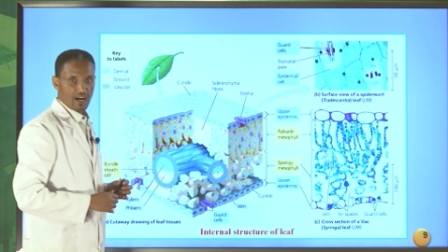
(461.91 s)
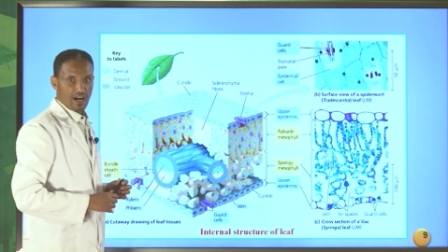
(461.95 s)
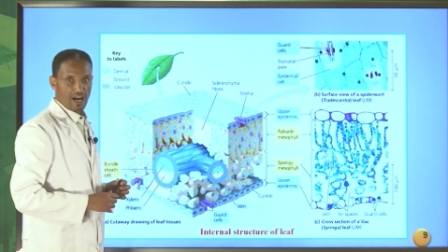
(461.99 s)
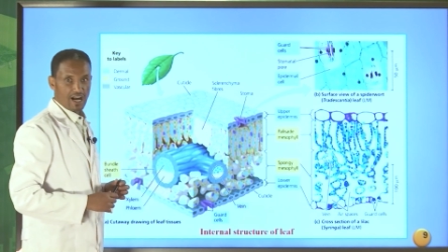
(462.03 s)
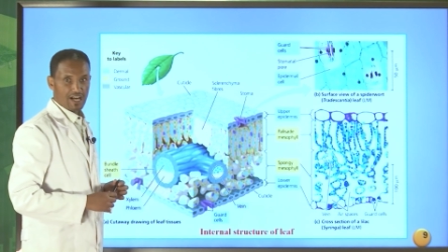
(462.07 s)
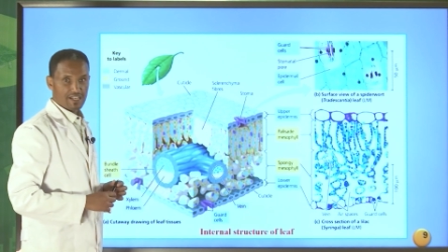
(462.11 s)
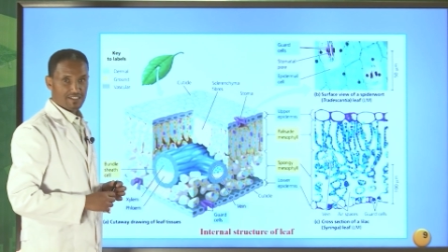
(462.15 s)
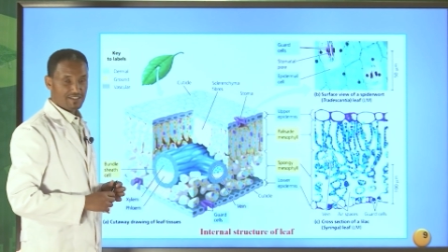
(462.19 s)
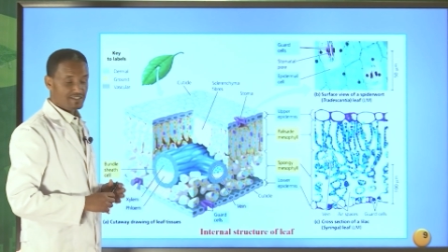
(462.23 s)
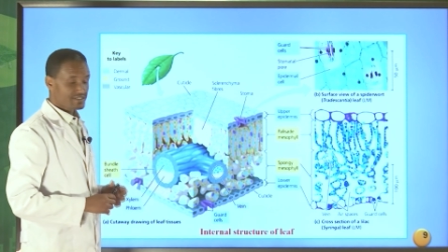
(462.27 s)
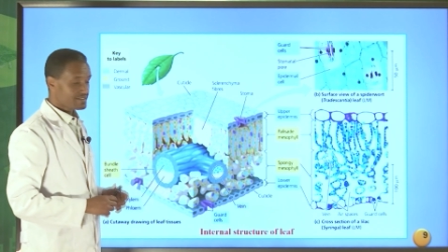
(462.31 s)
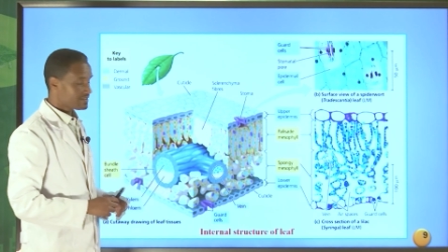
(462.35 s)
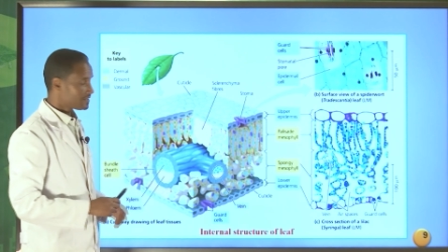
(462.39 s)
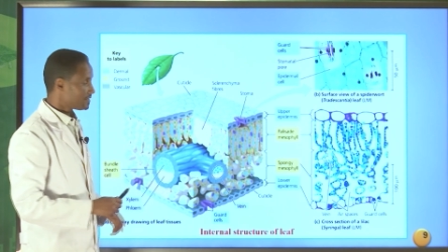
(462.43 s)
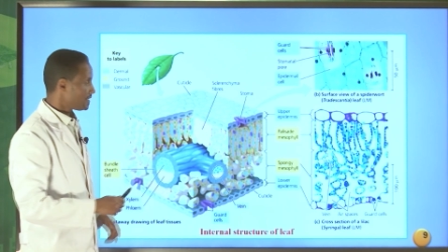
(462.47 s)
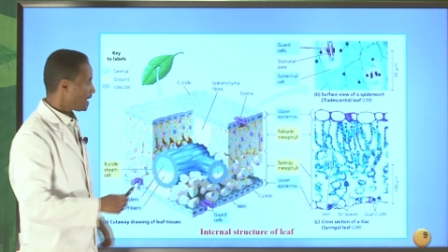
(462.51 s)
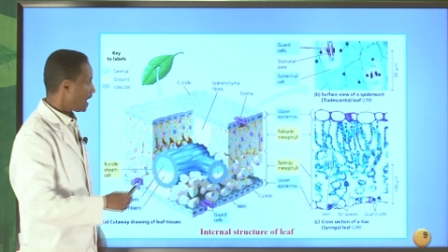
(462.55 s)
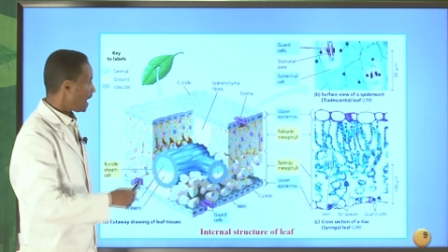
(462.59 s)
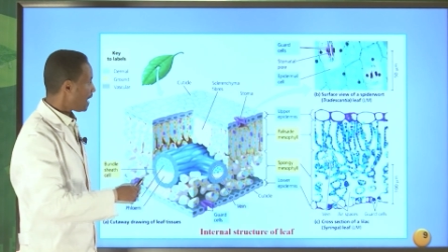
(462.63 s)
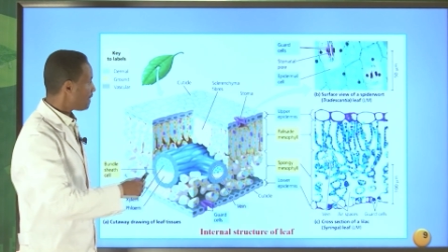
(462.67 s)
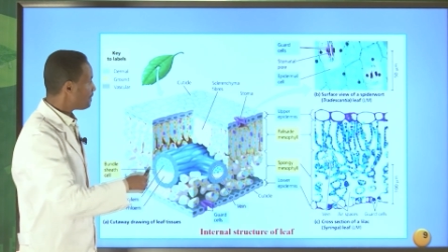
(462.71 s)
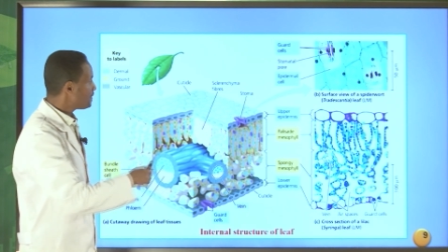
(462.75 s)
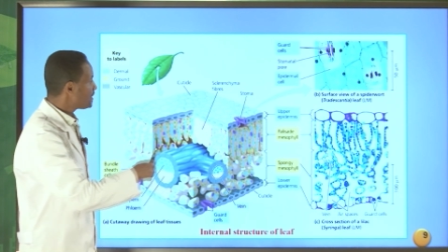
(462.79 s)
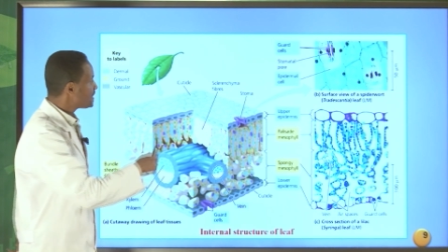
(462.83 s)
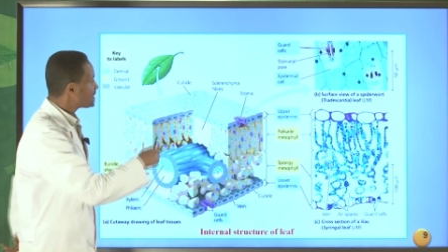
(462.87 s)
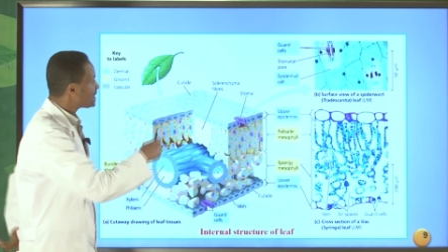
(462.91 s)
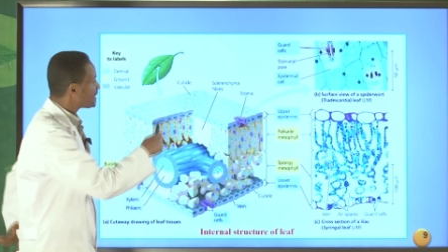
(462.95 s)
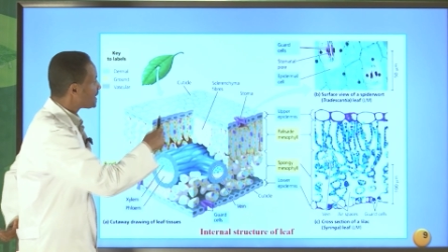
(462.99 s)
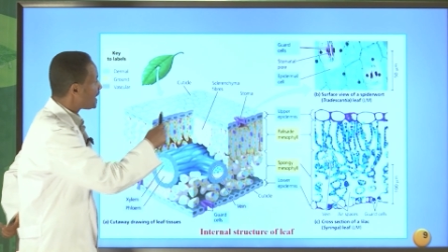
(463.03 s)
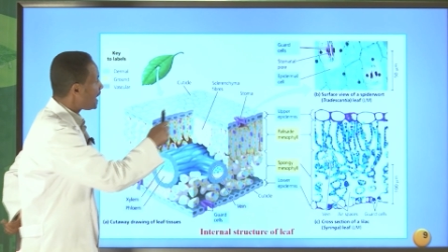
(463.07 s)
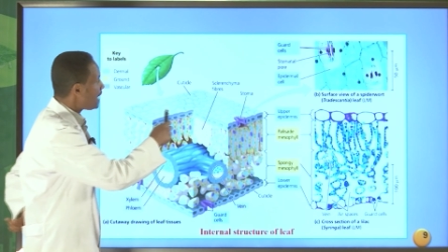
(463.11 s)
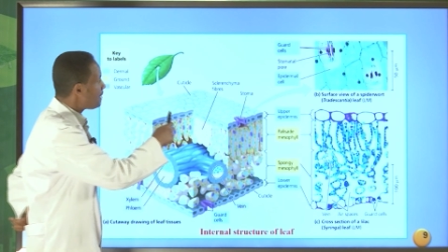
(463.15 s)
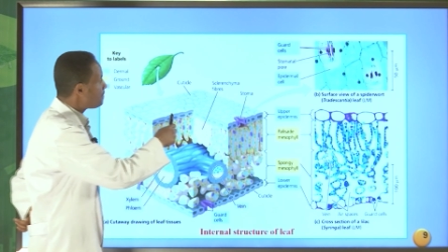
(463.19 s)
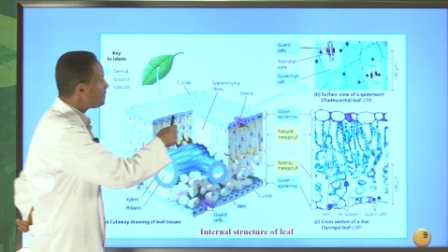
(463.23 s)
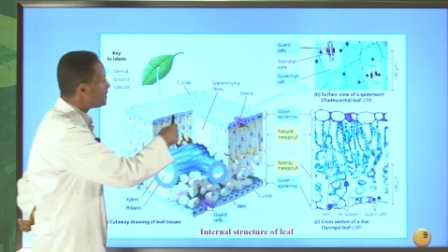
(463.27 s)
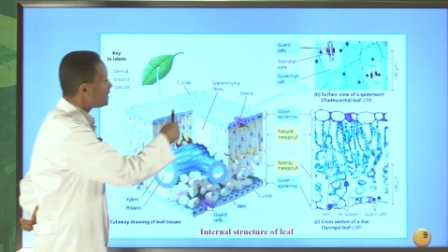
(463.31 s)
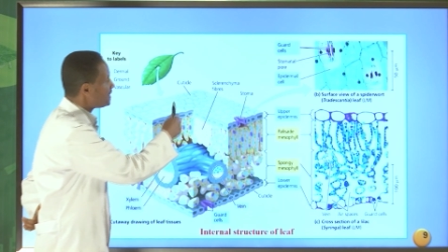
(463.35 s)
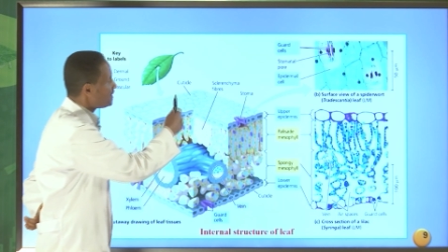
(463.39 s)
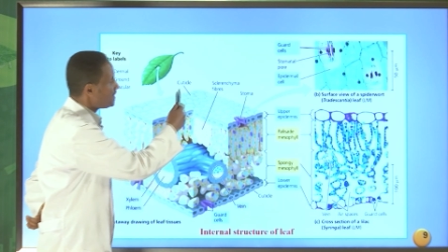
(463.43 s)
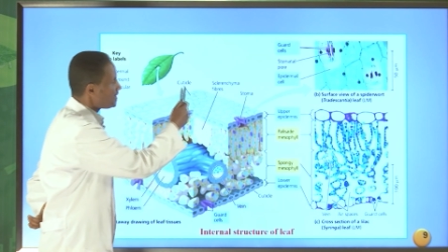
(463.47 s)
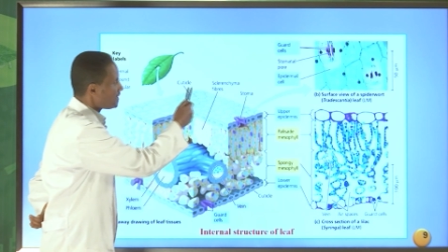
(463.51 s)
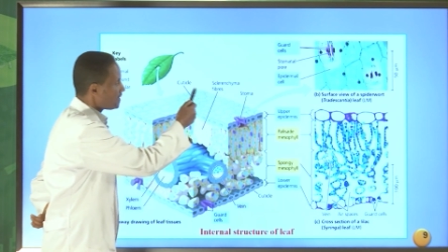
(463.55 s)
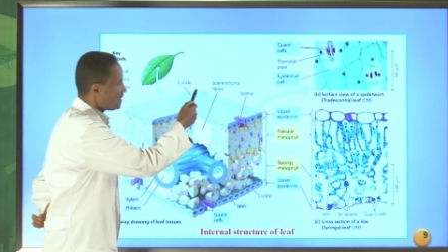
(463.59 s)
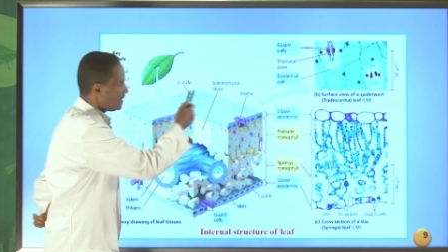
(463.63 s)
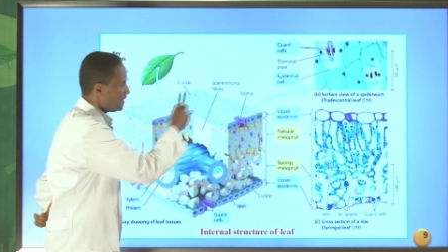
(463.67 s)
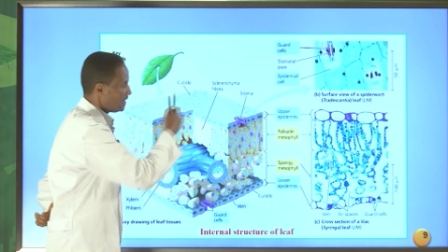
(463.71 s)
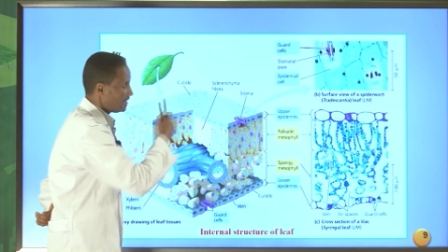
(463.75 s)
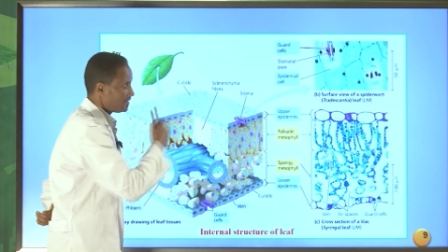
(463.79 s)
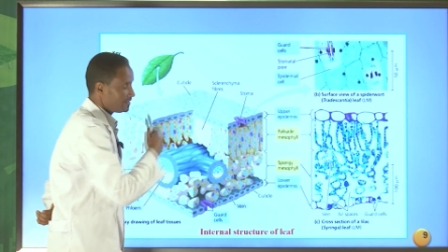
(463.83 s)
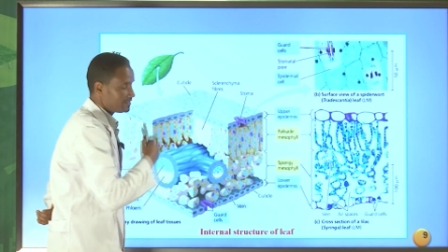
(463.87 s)
As I have described
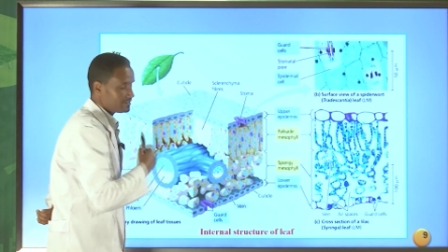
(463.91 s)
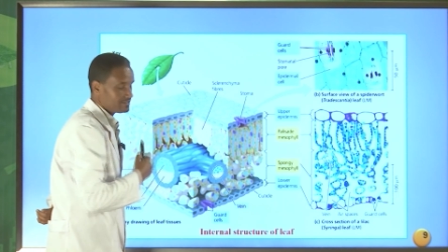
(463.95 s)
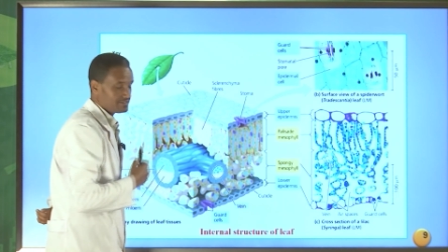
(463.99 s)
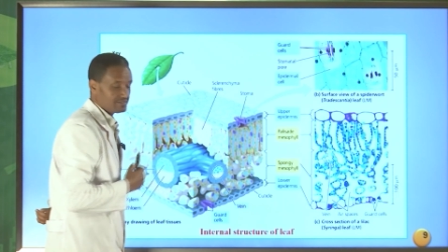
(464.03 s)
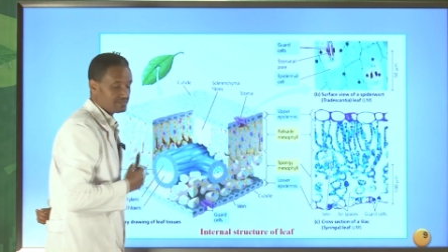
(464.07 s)
earlier,